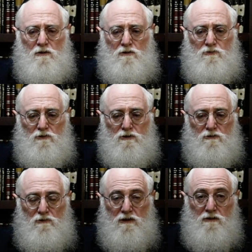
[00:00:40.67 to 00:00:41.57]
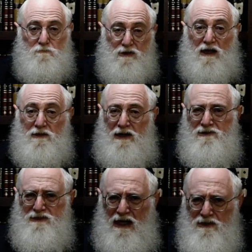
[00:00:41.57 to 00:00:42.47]
the surgeon wanted to apply the
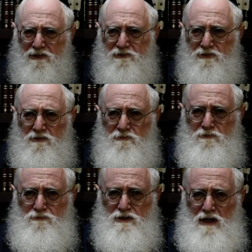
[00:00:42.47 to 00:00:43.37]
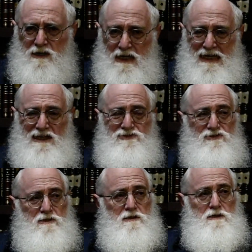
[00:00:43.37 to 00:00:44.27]
anesthetic. So Rav Shach
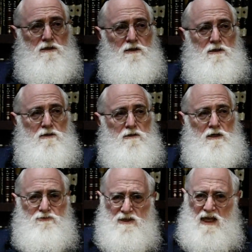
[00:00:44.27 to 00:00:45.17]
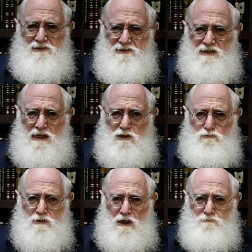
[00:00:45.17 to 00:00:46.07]
asked, after that anesthetic,
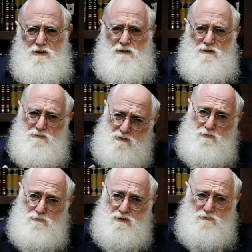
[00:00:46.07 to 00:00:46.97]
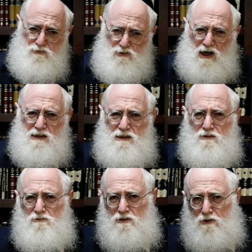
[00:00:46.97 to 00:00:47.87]
will I be, groggy
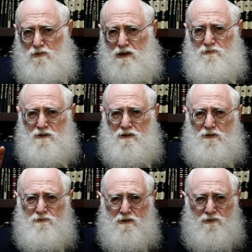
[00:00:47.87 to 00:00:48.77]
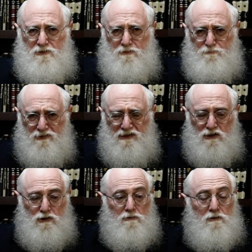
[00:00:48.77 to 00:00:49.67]
or coherent after this
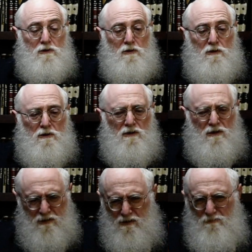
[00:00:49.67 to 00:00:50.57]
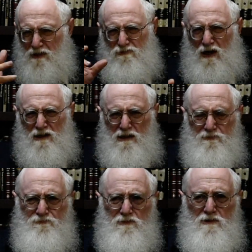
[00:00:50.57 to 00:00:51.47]
procedure? He said, you'll be groggy. He
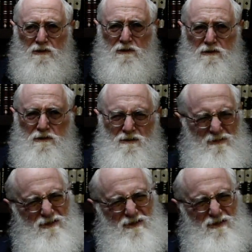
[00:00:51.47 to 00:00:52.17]
said, be